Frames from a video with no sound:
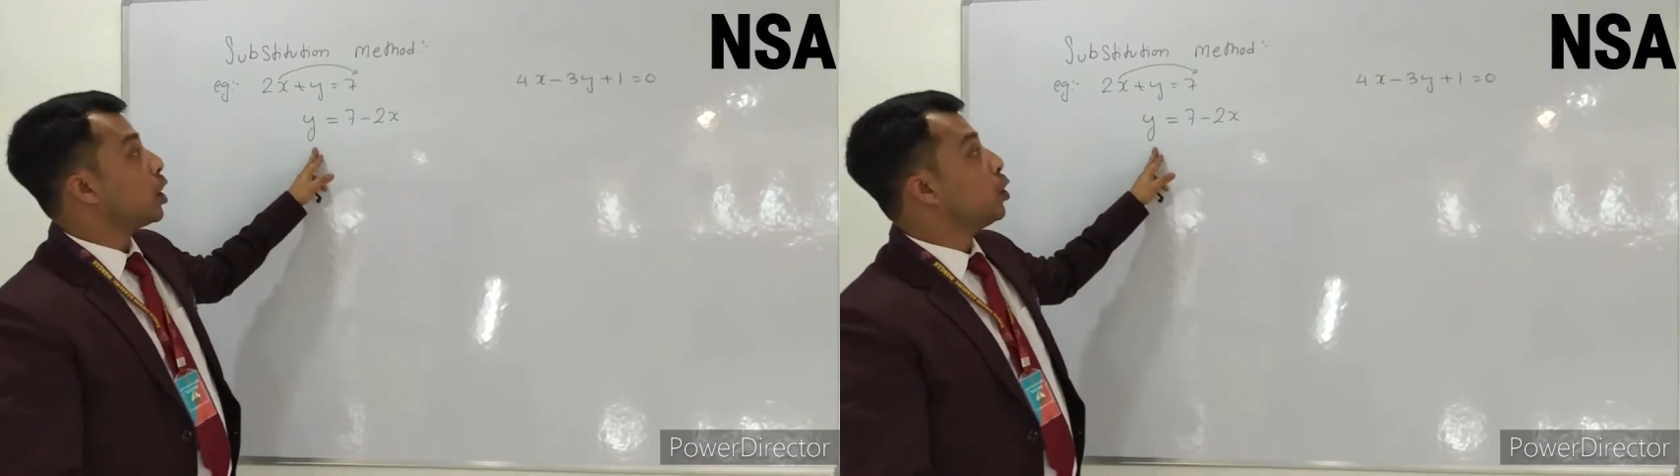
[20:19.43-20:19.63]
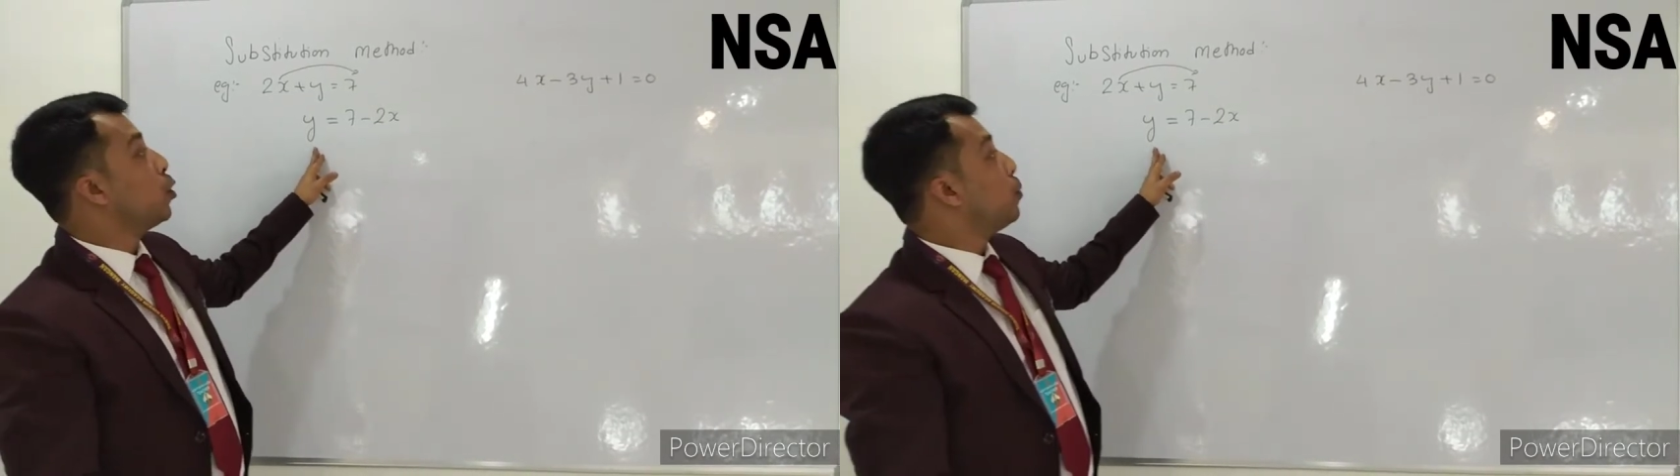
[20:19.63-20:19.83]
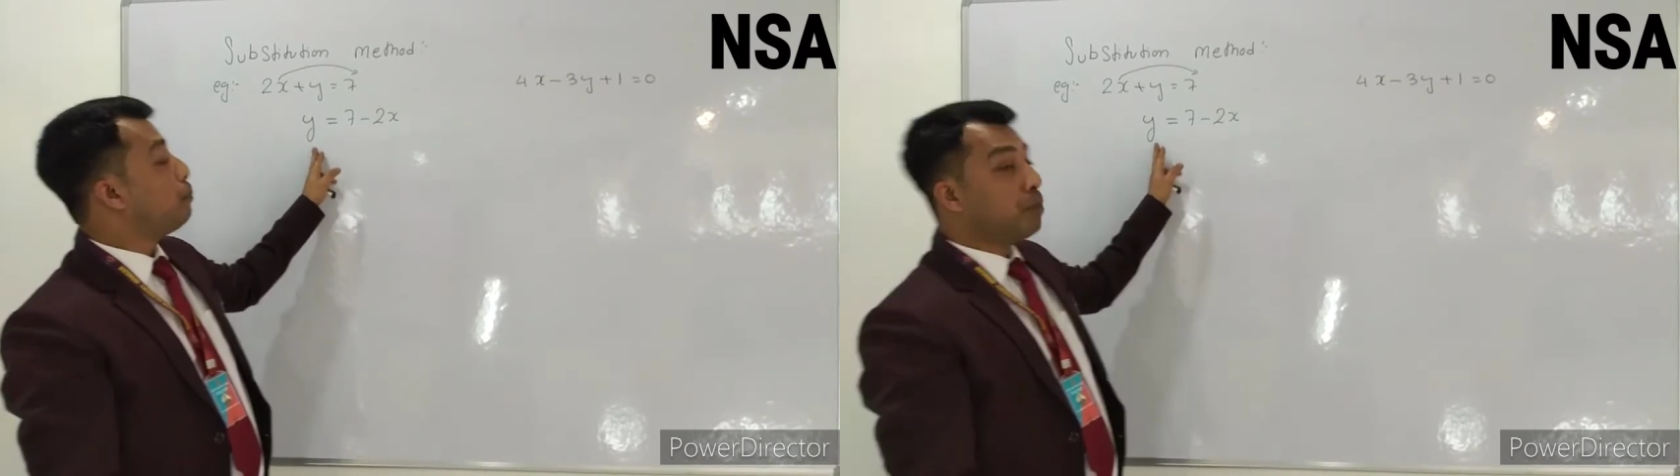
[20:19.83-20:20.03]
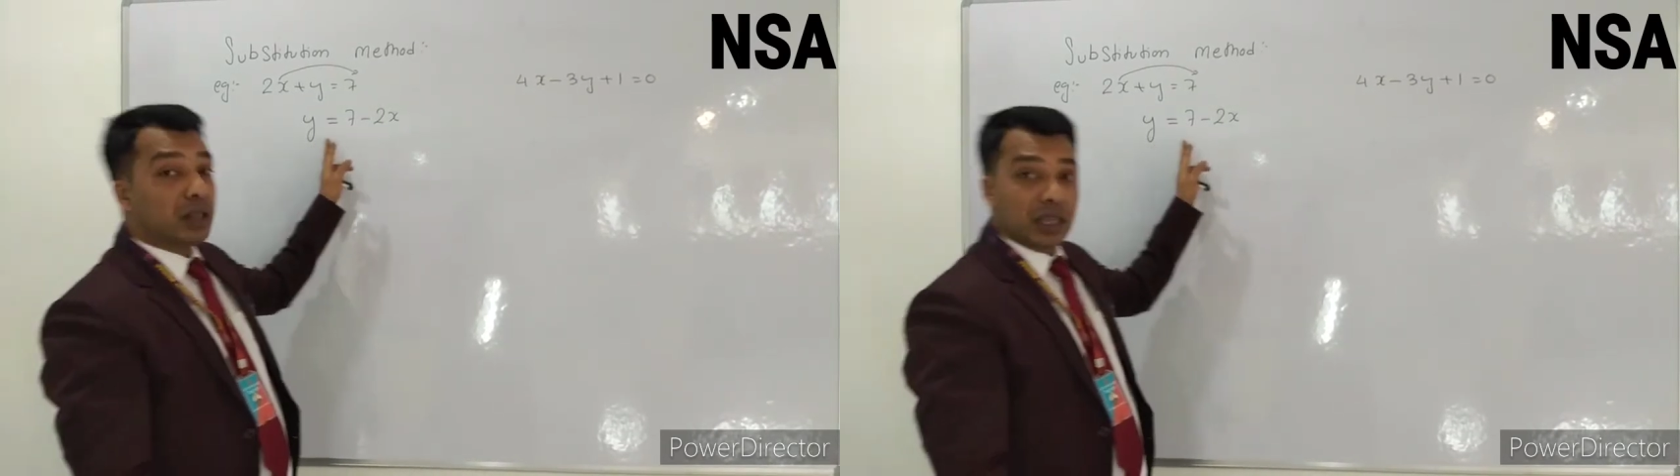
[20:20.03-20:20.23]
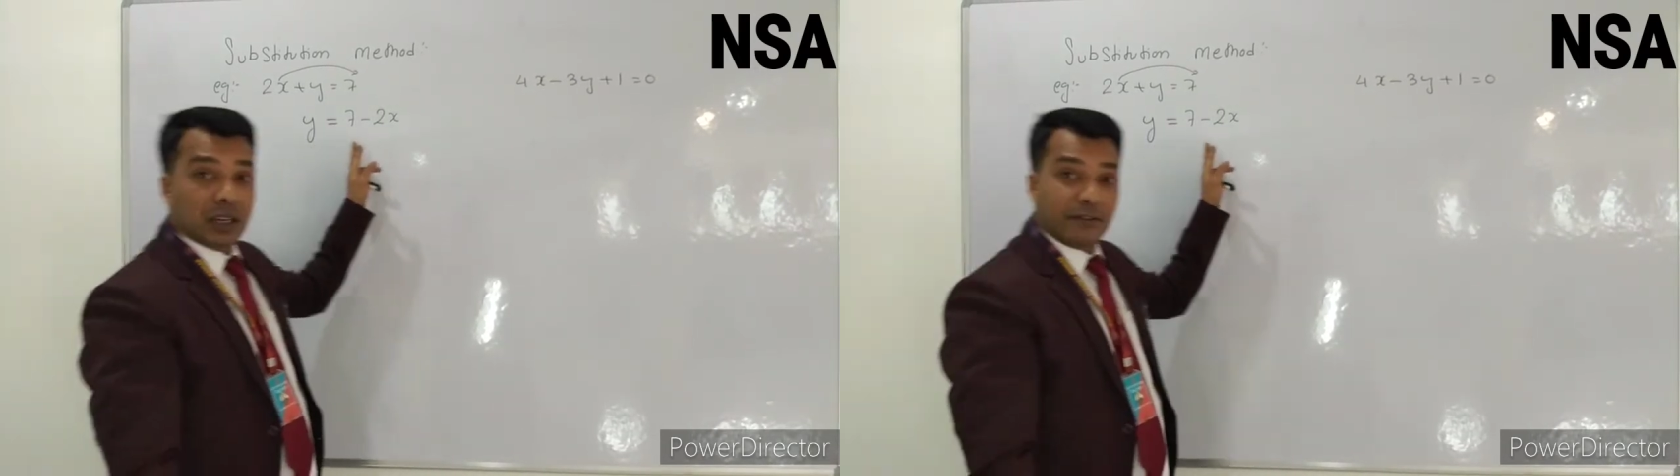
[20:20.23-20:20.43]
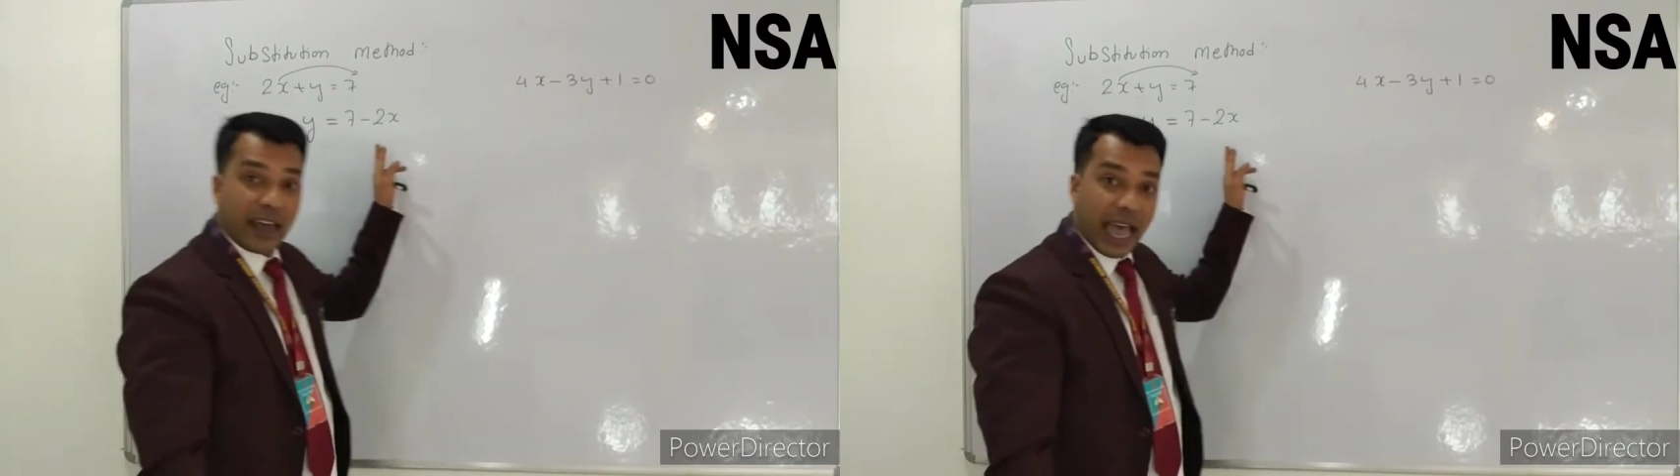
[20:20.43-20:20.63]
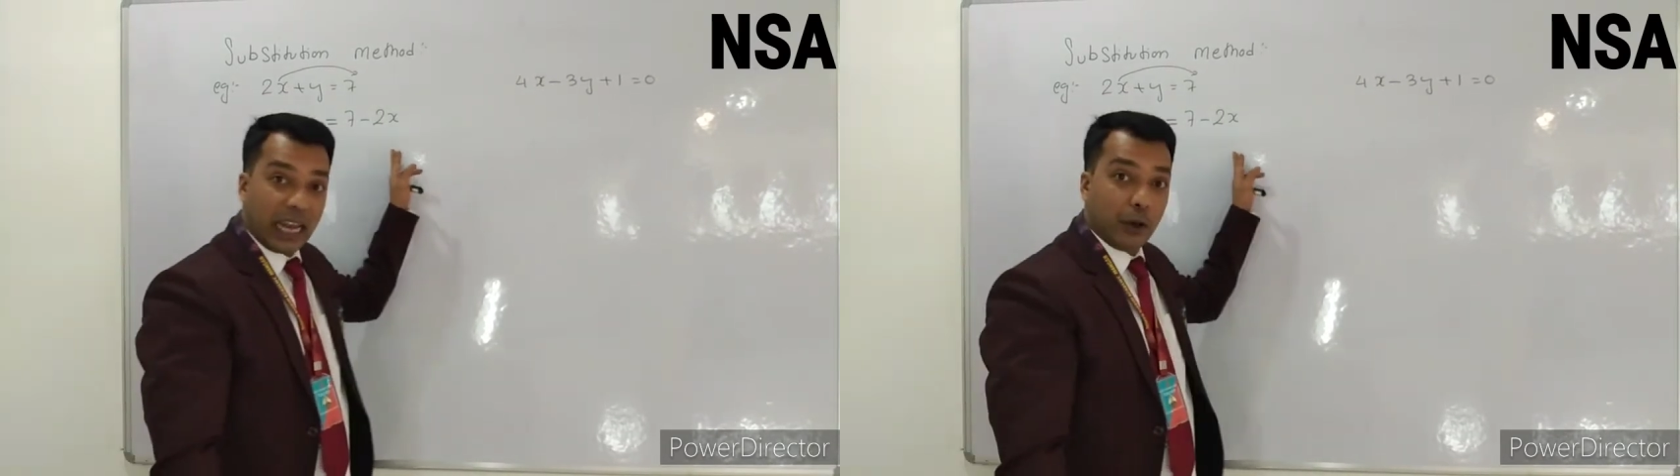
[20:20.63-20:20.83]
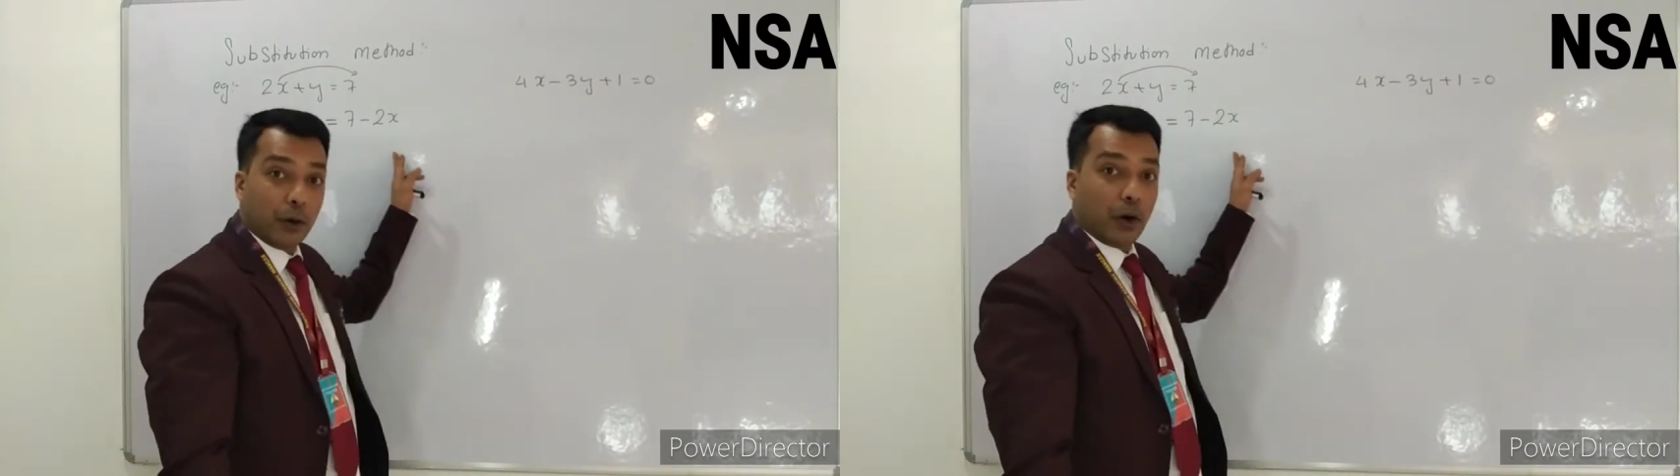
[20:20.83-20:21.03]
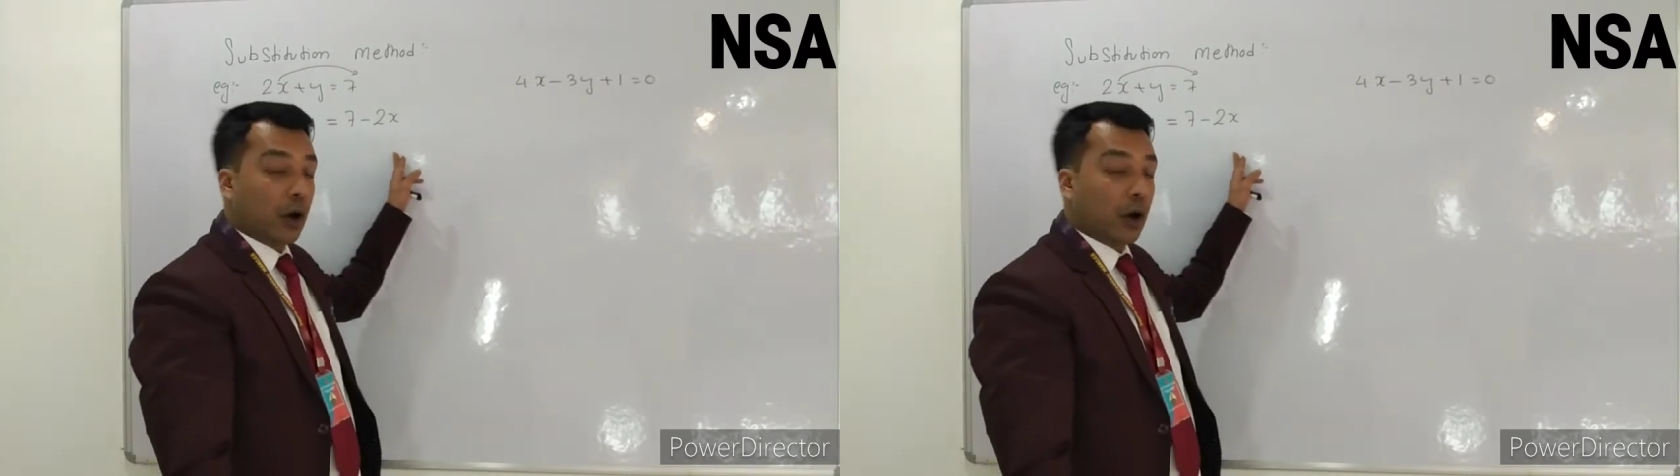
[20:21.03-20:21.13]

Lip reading: you put the value